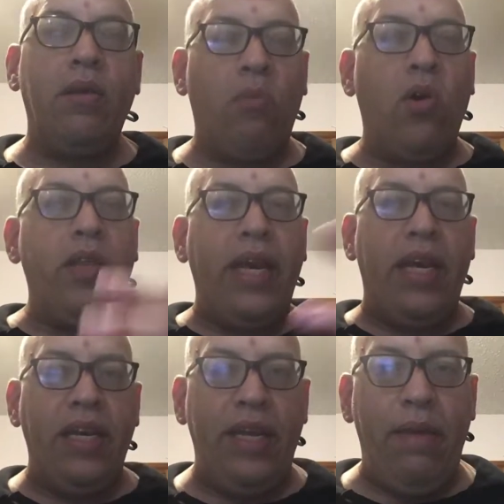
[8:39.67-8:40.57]
the more
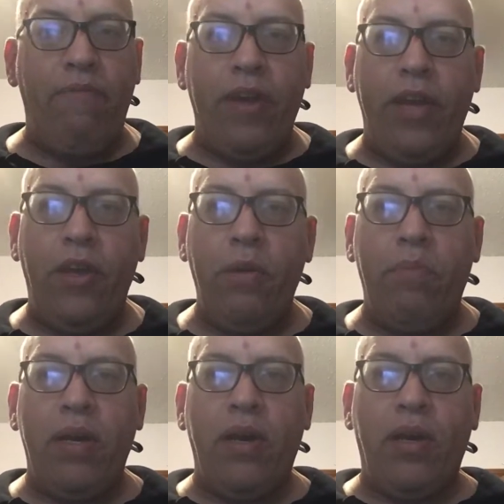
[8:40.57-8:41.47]
they can deepfake
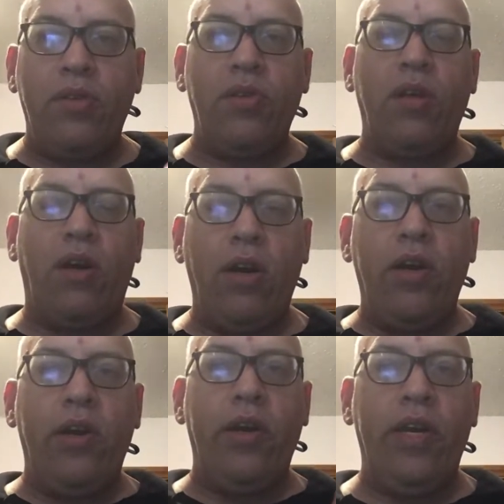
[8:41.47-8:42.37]
you, but also the
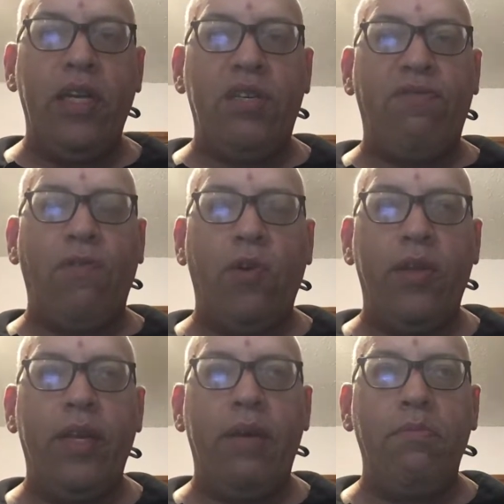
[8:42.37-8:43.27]
harder it is
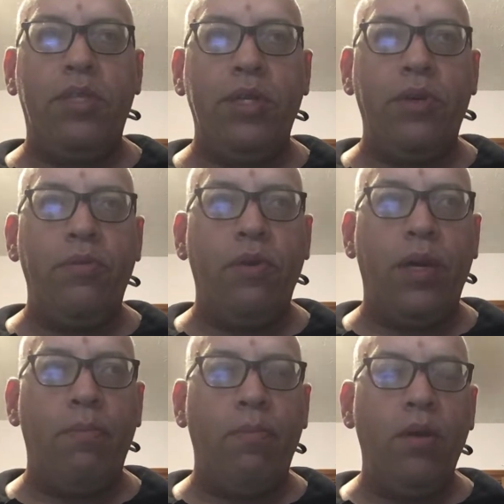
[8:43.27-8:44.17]
for them
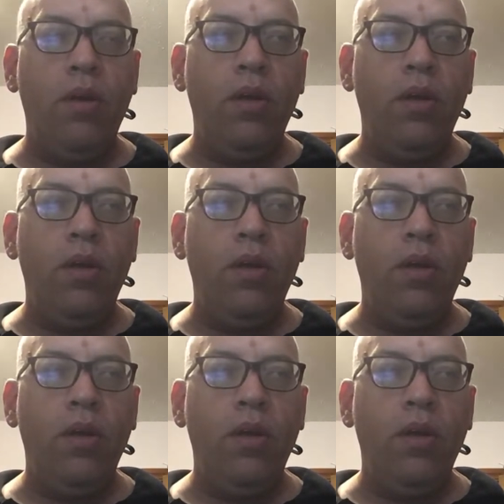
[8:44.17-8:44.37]
to